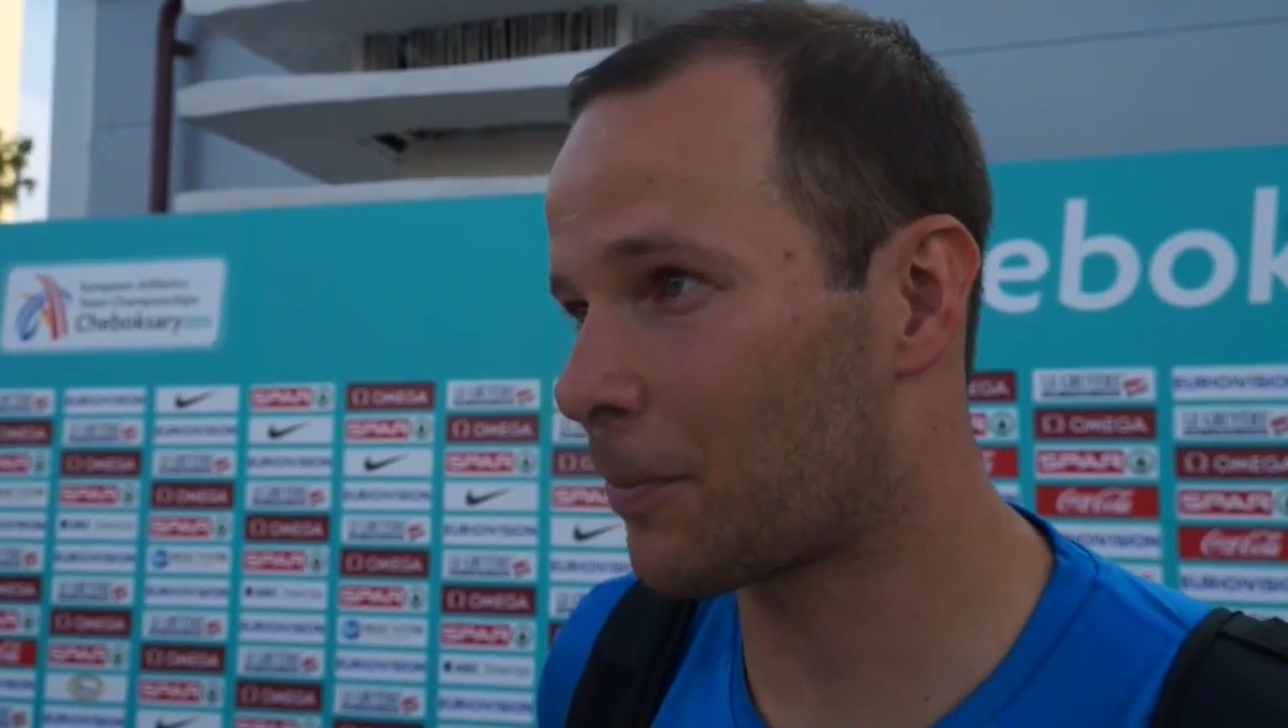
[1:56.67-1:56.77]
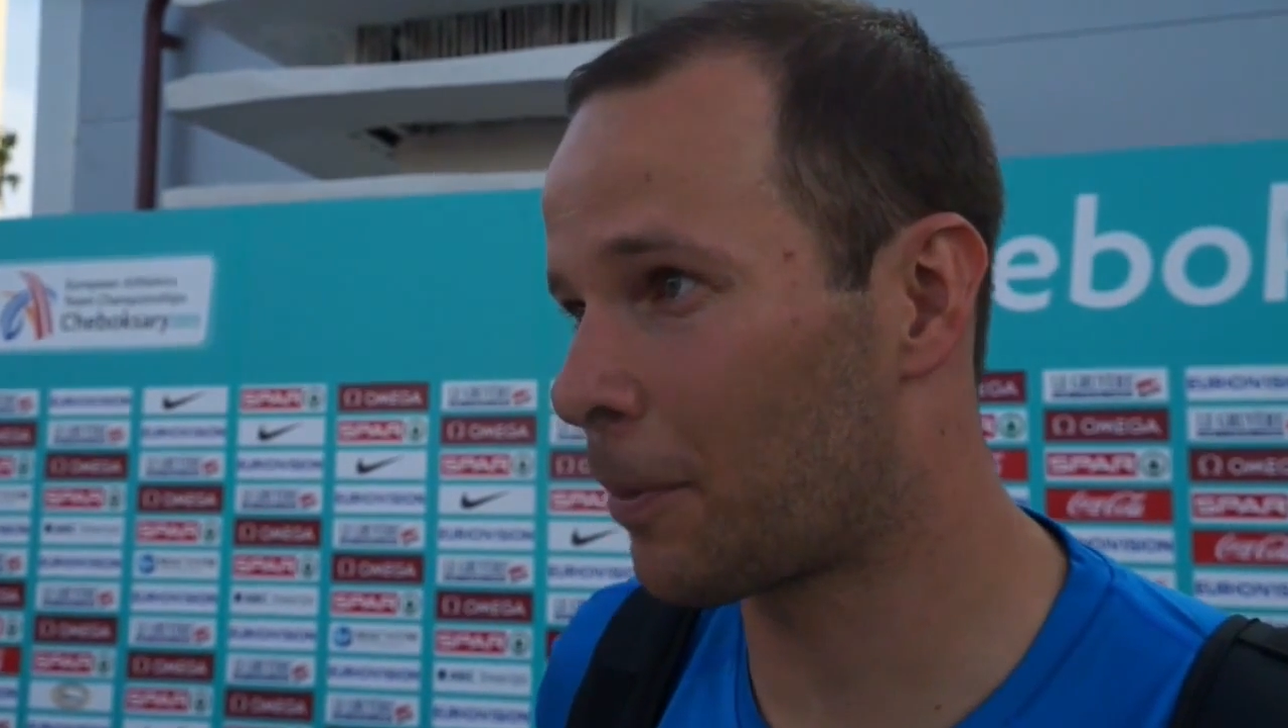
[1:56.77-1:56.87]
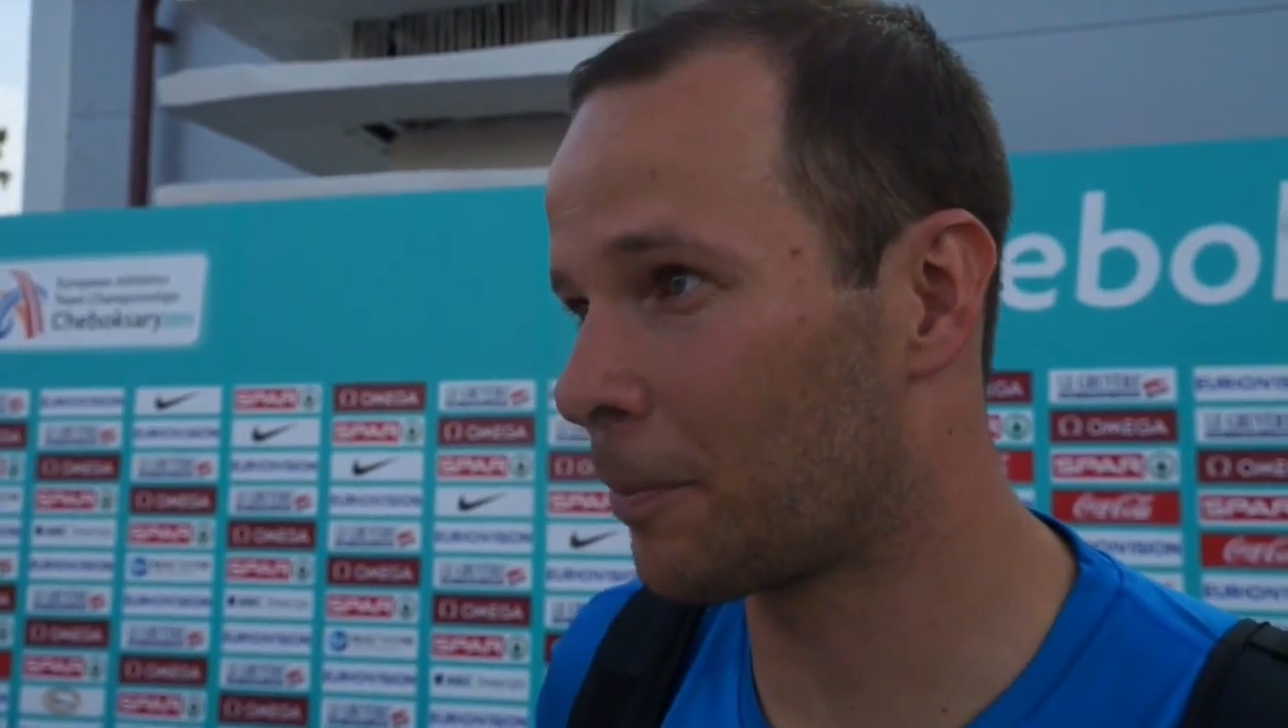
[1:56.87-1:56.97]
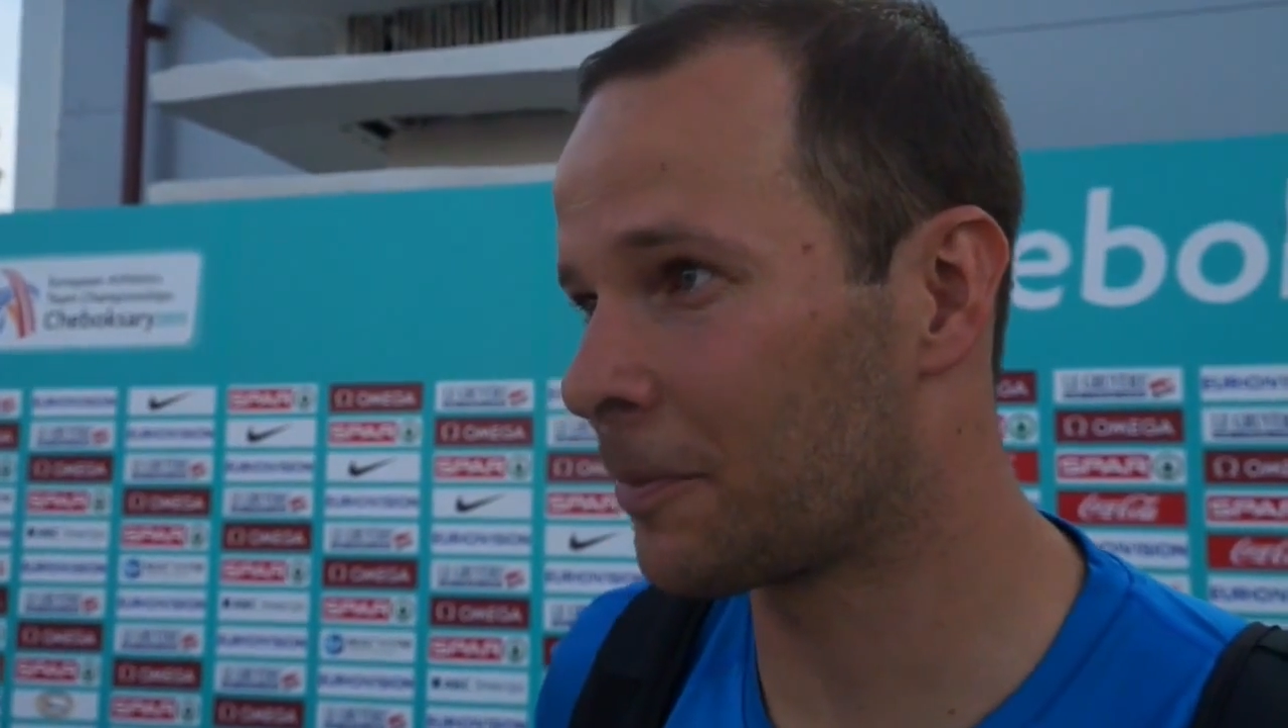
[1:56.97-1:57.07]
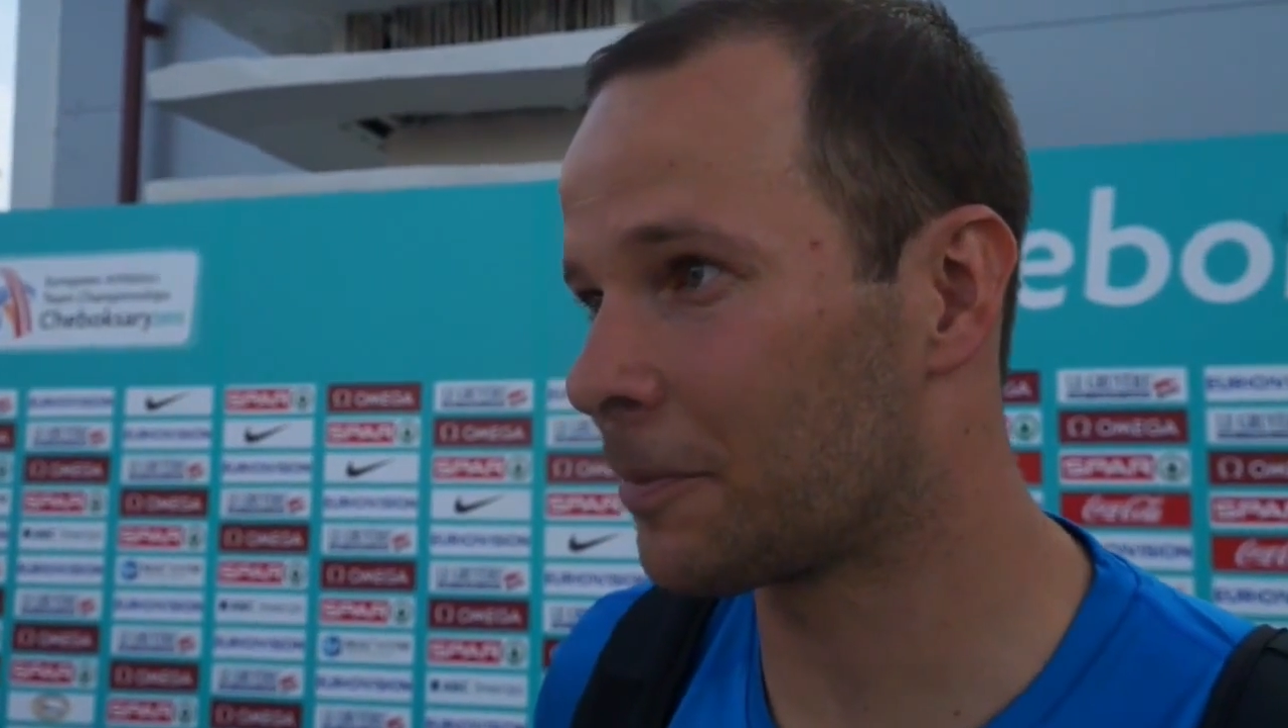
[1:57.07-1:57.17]

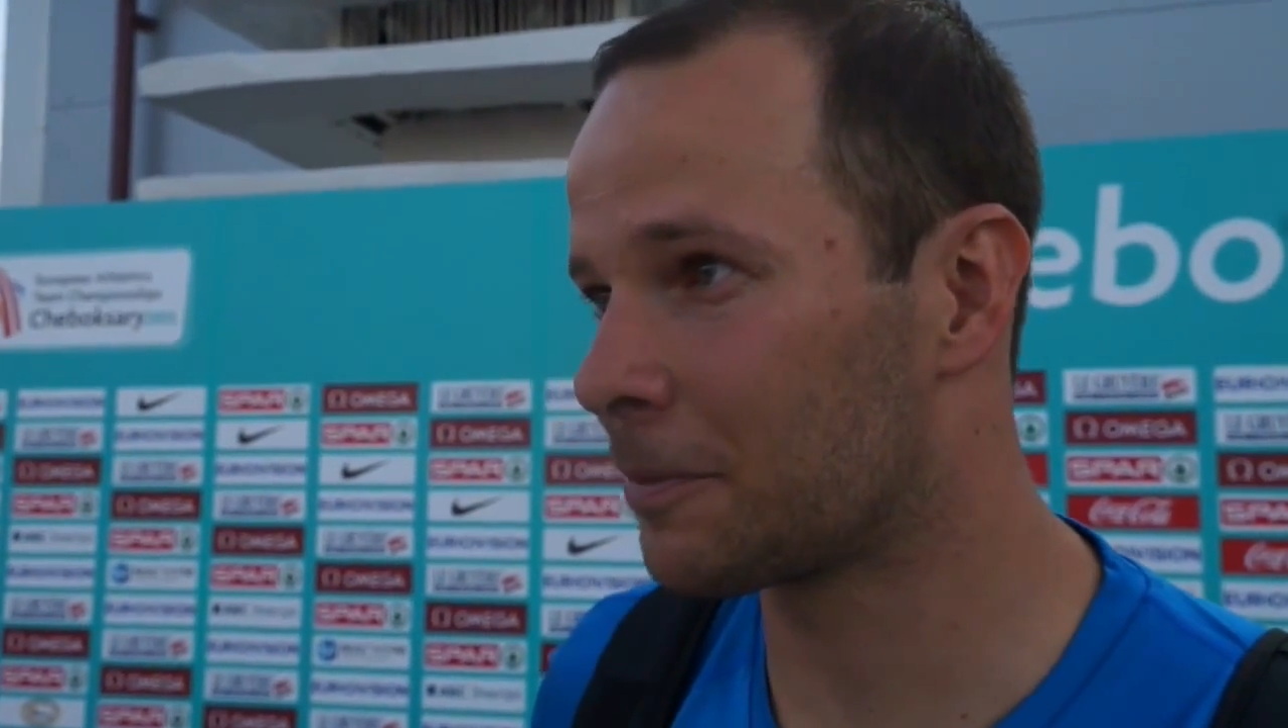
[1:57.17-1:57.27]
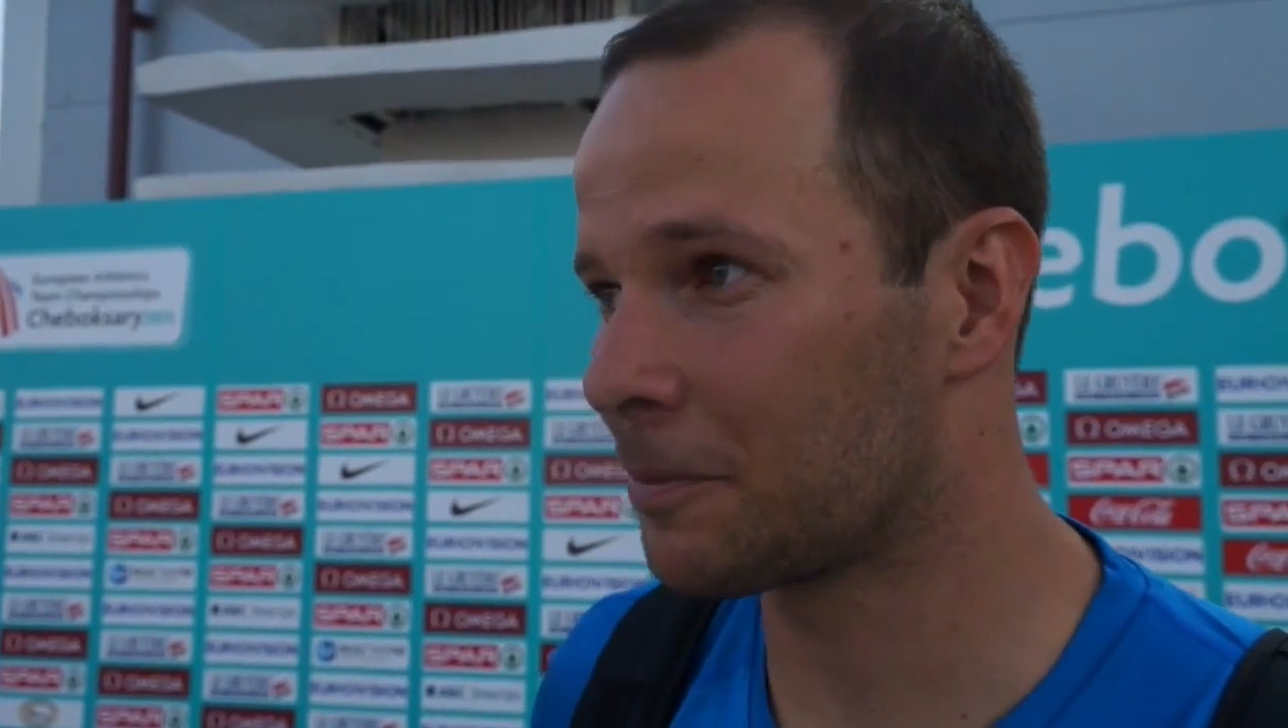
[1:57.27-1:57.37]
from